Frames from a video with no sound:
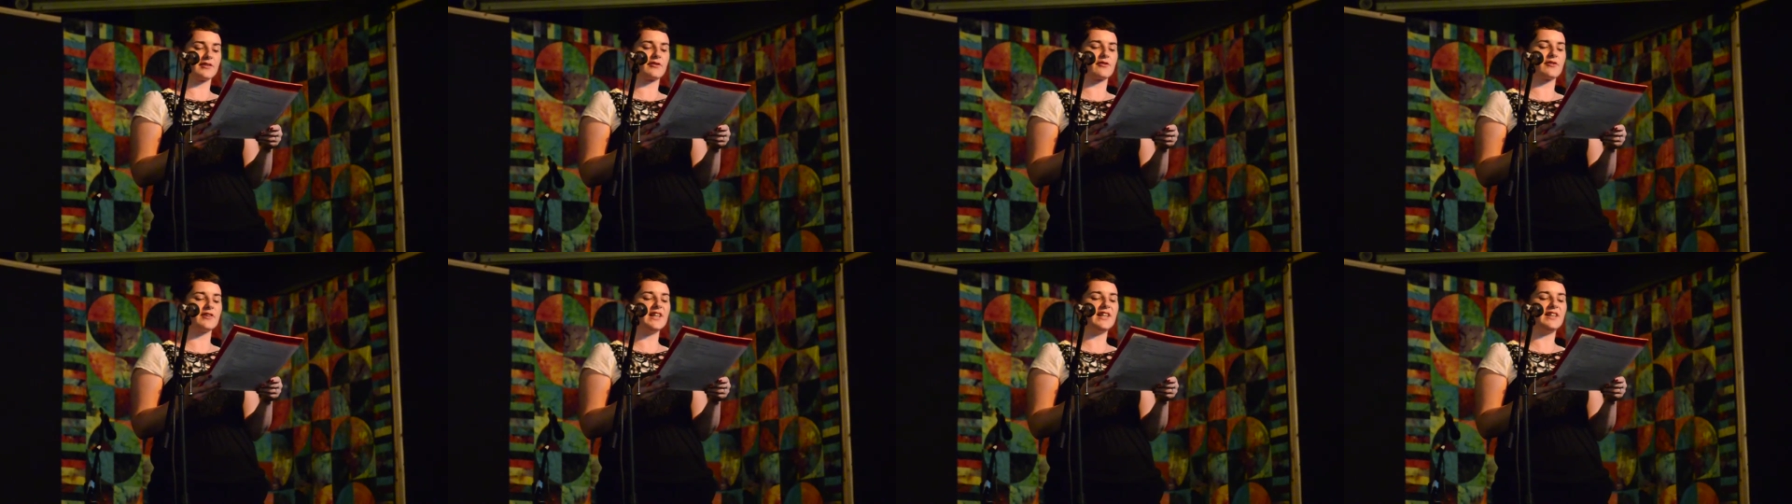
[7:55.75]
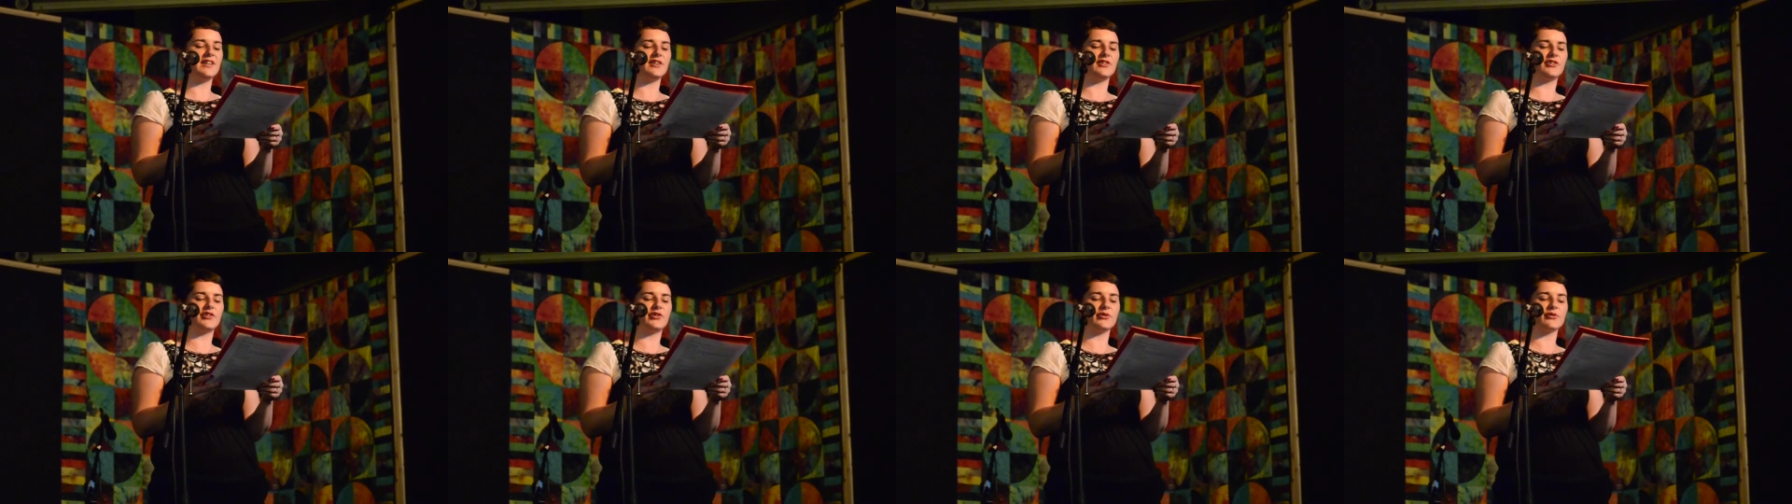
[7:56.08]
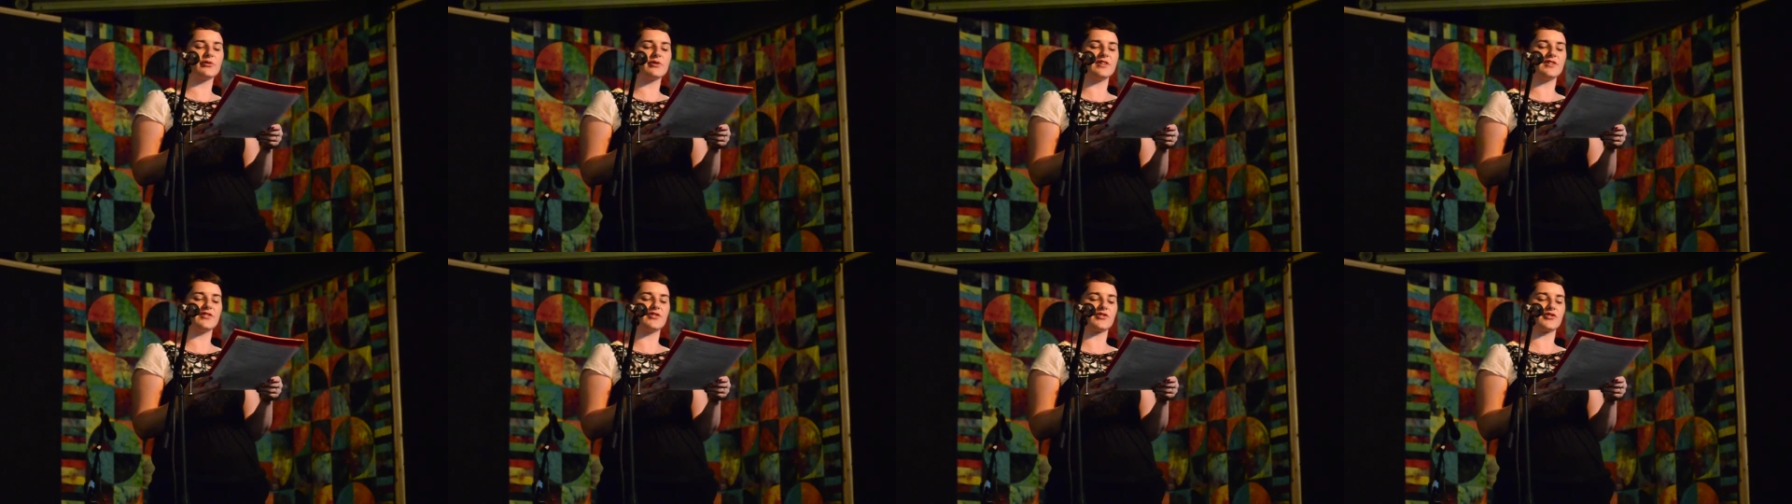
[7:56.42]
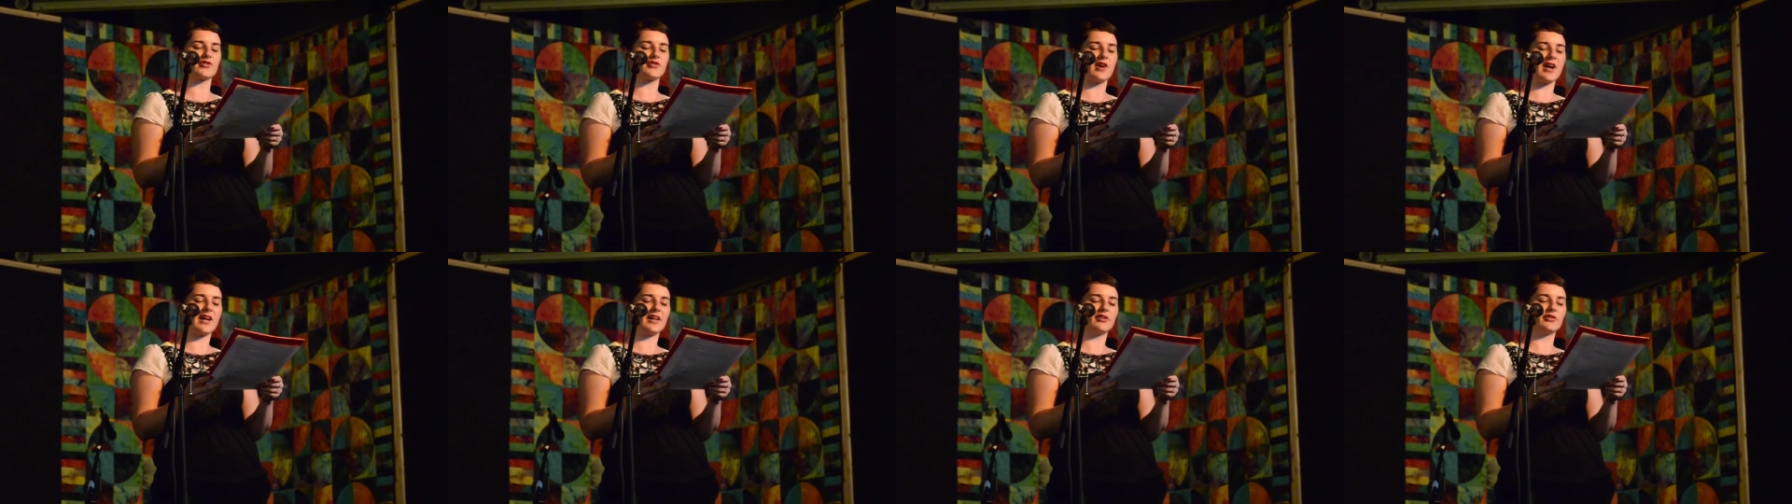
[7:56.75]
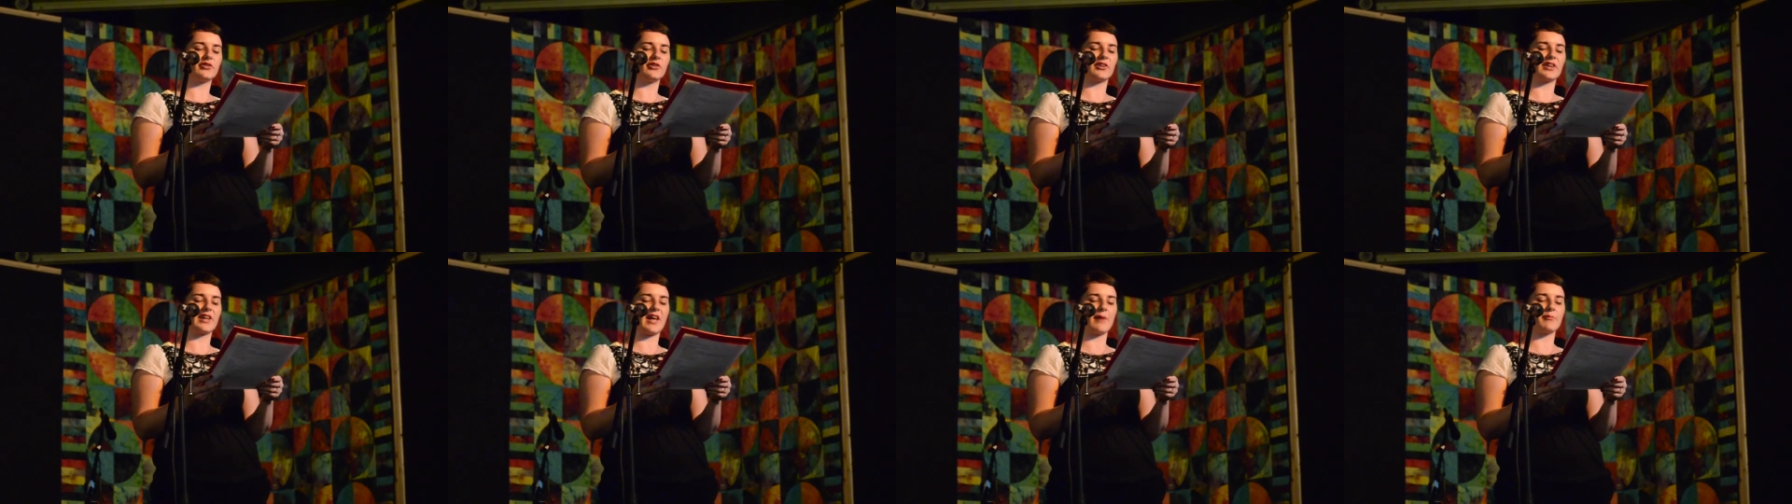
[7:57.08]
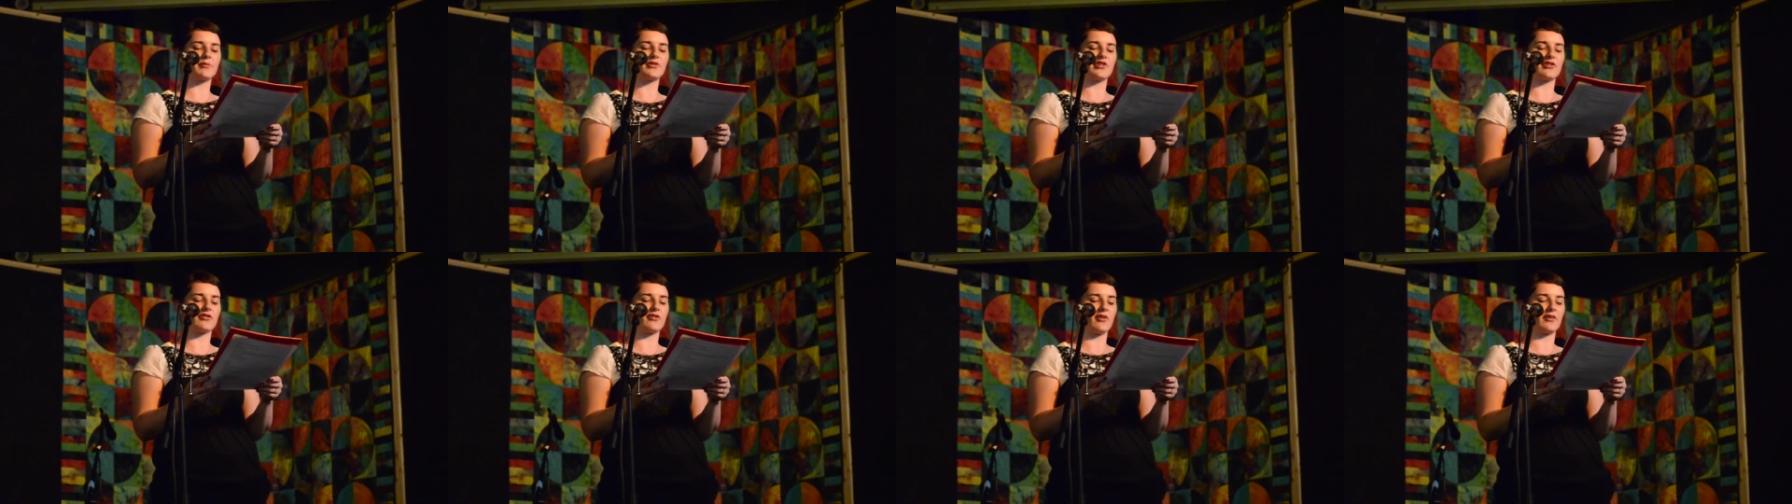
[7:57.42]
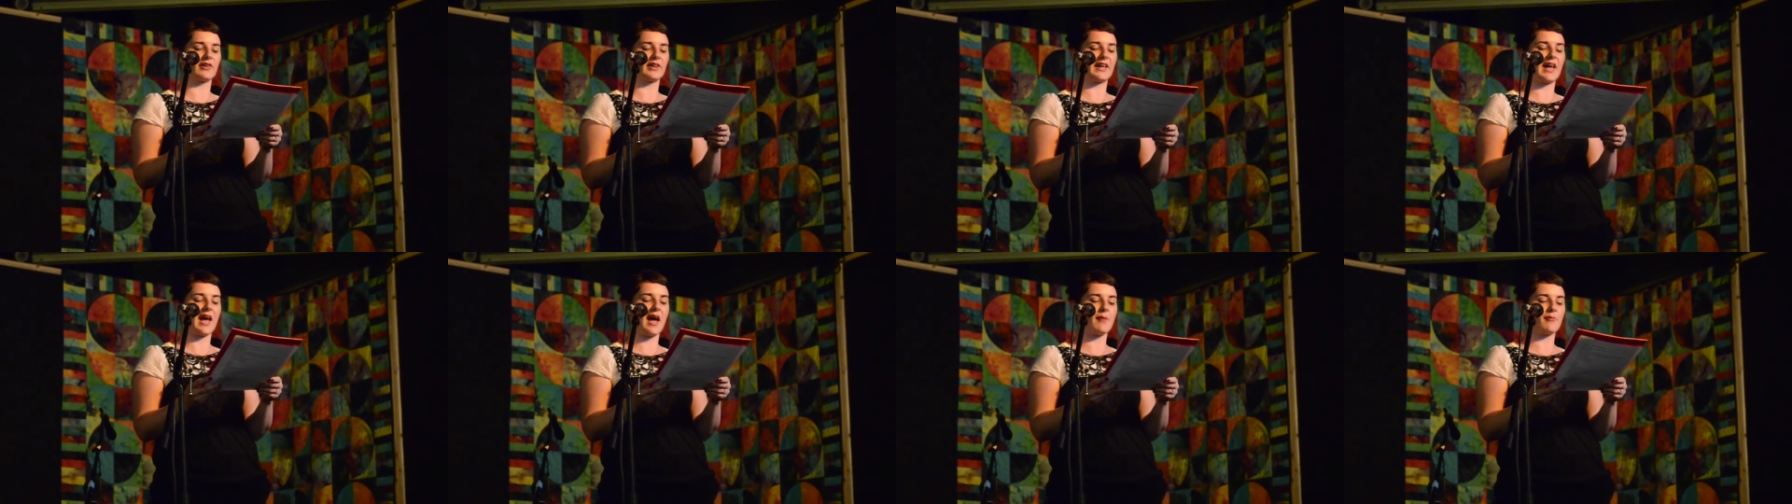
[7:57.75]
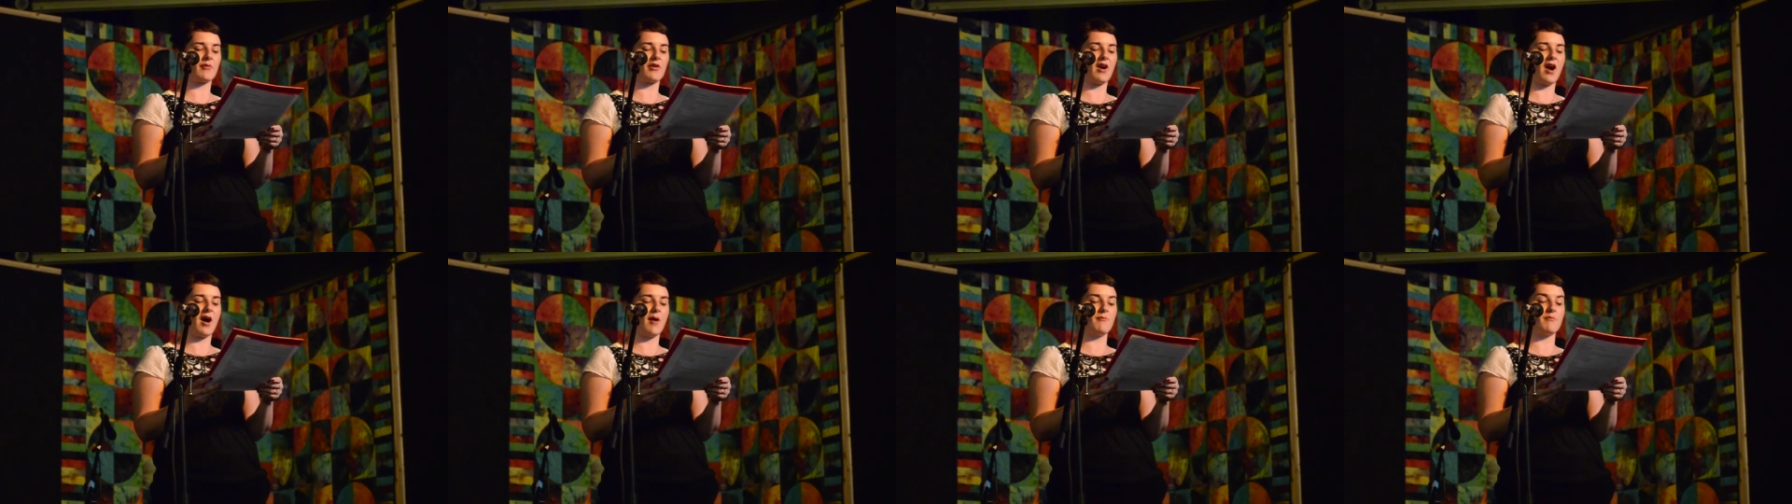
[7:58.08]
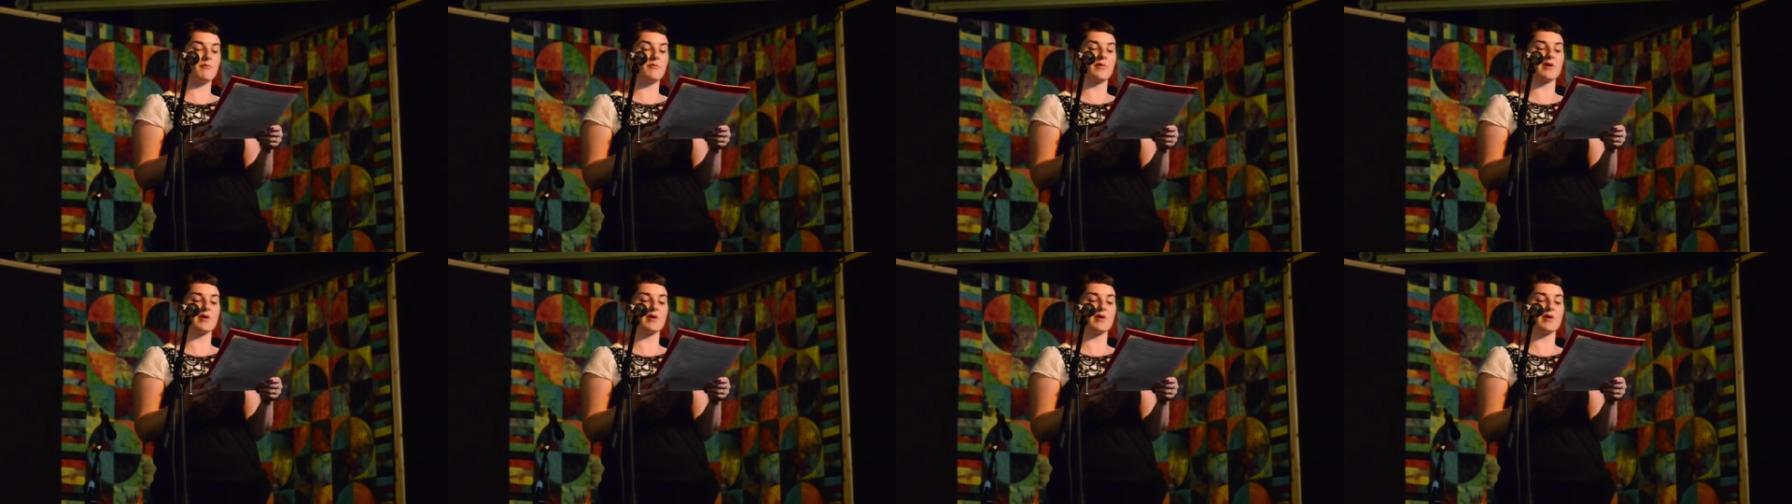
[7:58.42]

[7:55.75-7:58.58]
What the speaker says: greedy tourists trying to capture on camera